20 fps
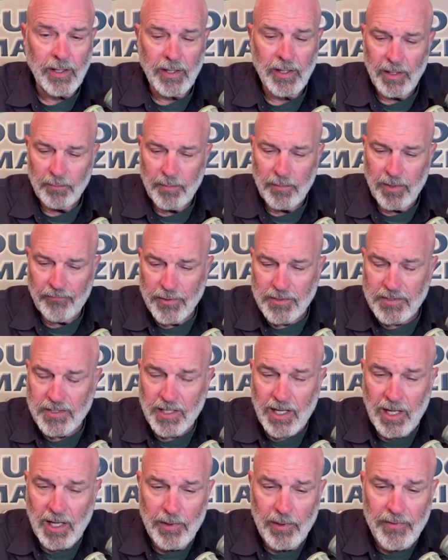But first, a
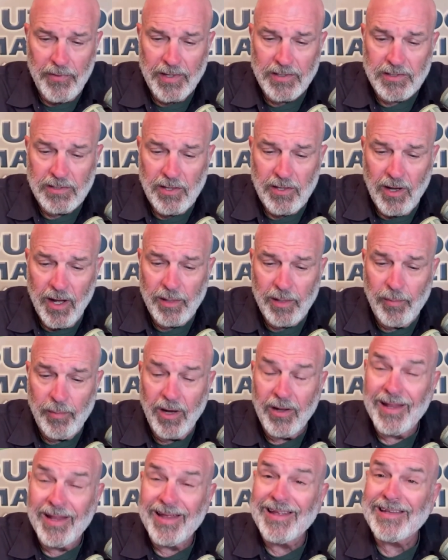couple of things to talk
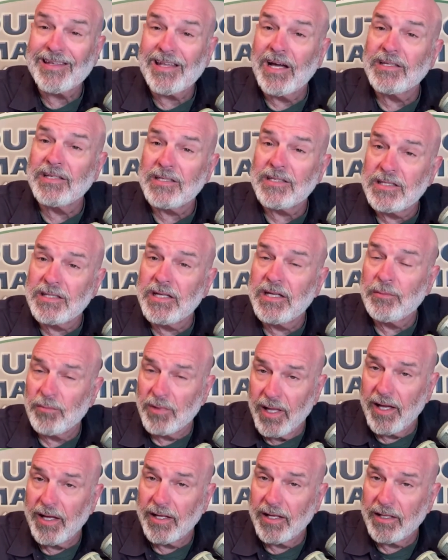about. It does seem
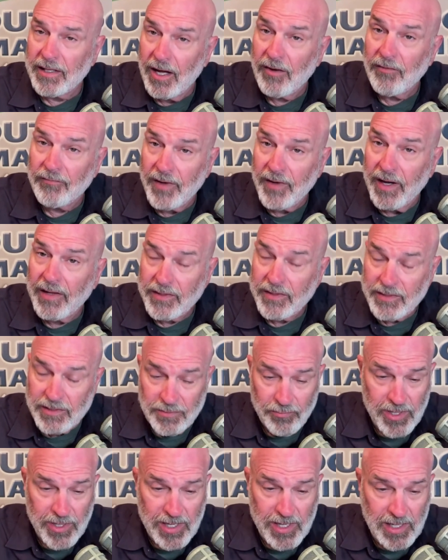like now finally
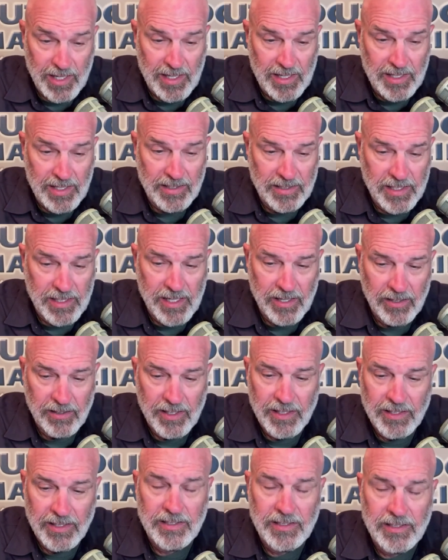spring is here,
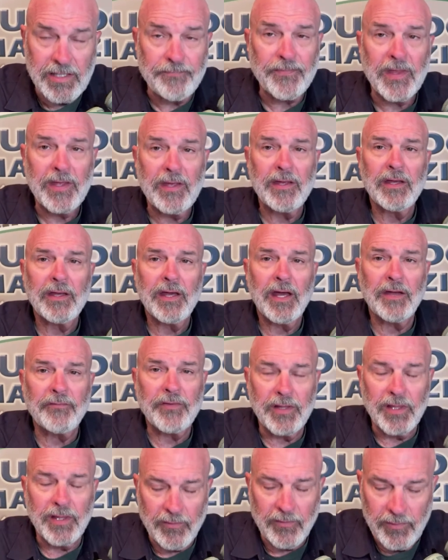doesn't it? I
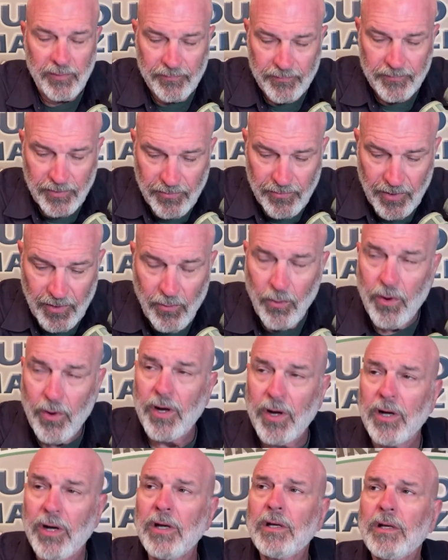feel like we've turned the
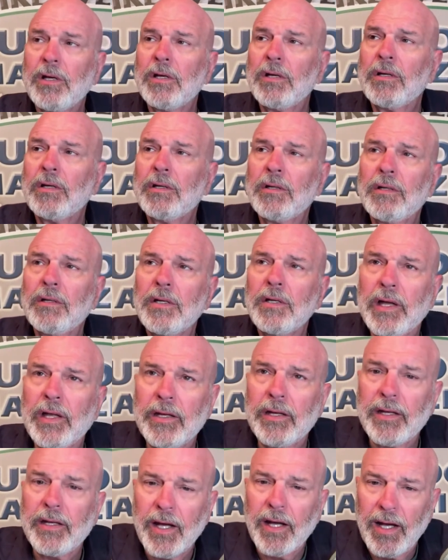corner,
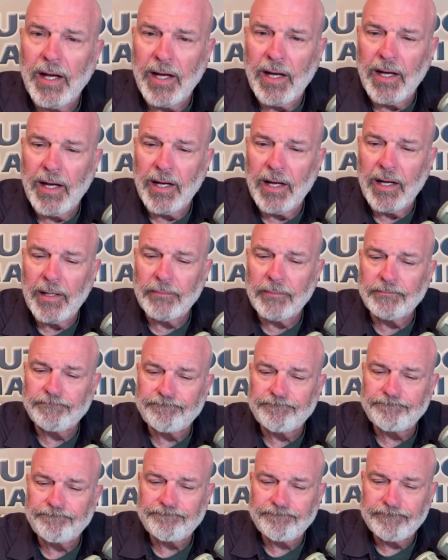and
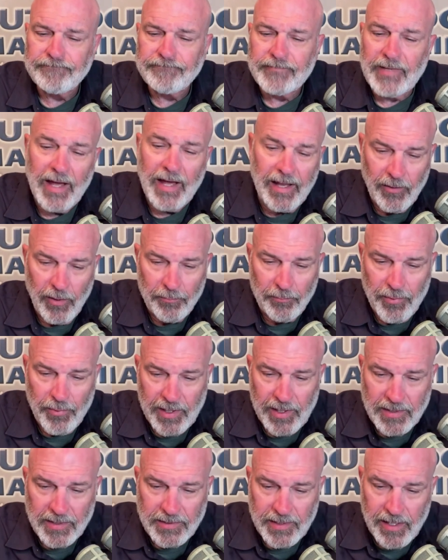um, I don't know. I'm
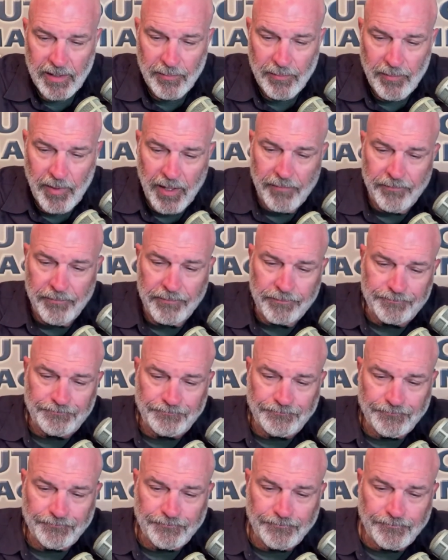pretty excited about
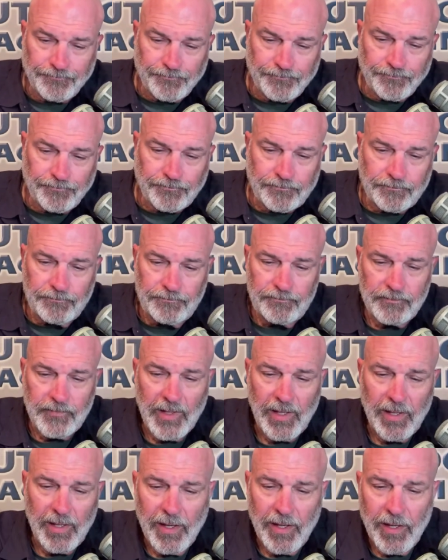
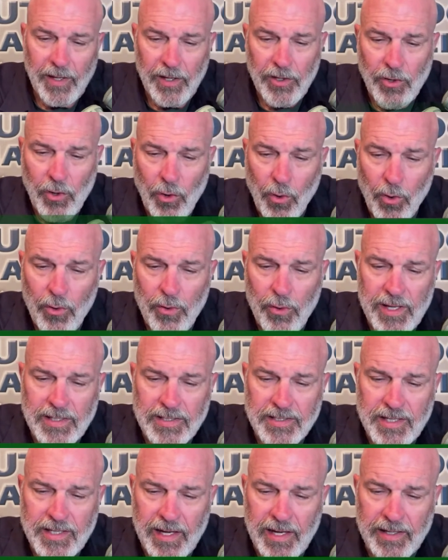it. Corey
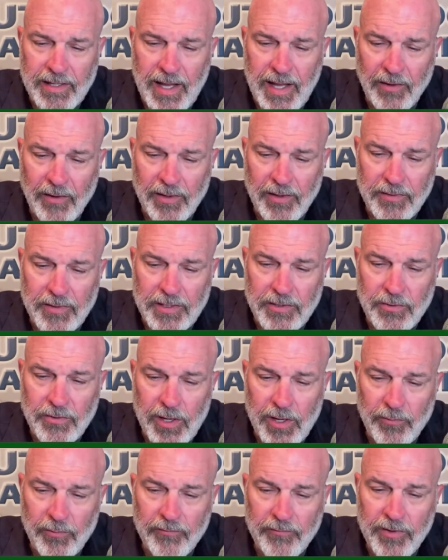is headed down to the
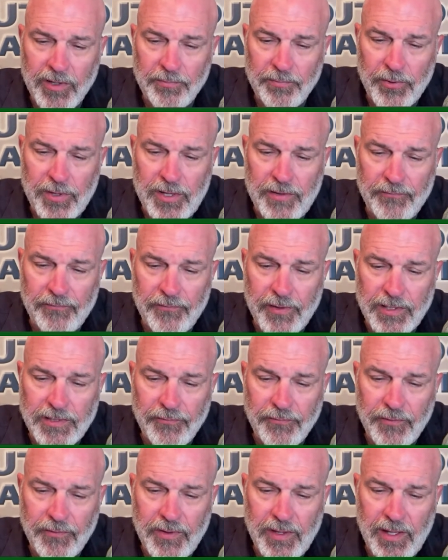Detroit River to pre-fish
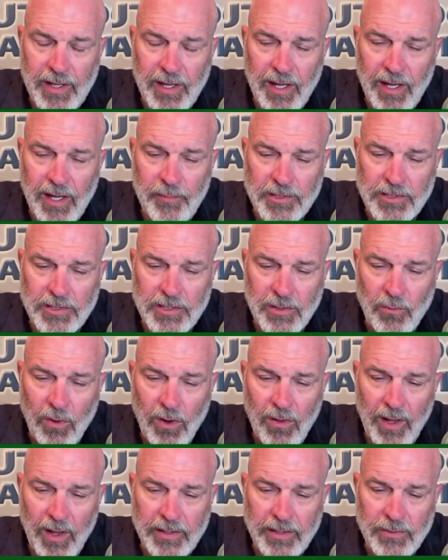for the uh, Michigan
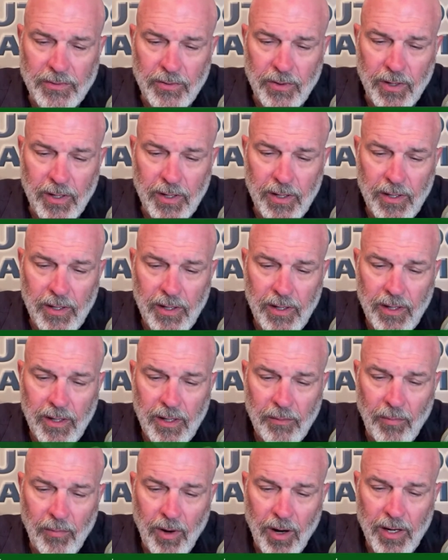Walleye Tour.
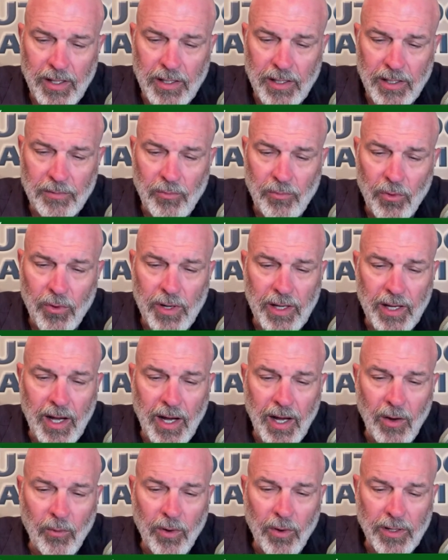Marty, good morning.
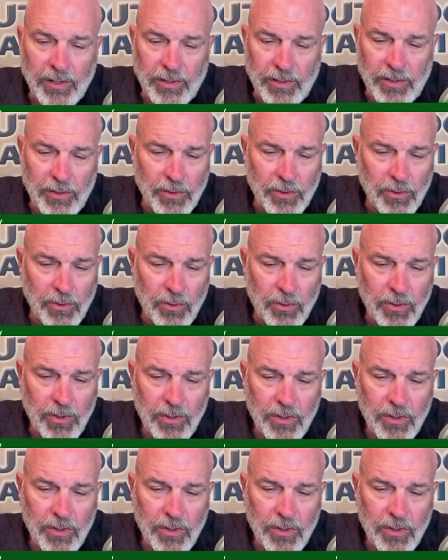How are you?